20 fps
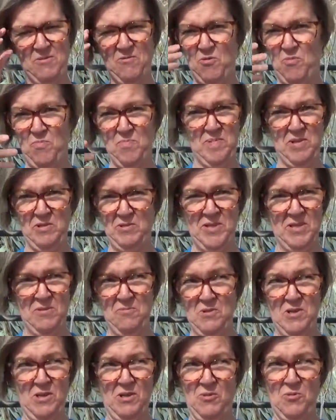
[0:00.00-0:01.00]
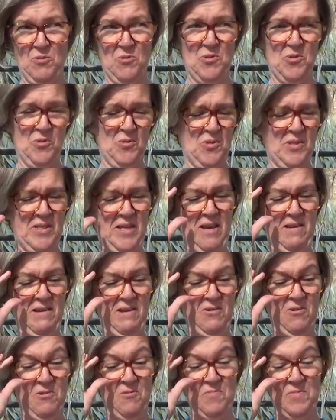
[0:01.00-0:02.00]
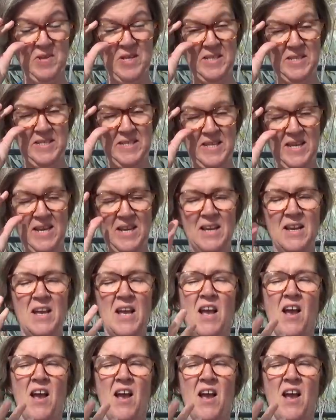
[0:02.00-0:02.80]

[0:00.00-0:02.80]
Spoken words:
We've got building work and all sorts going on, but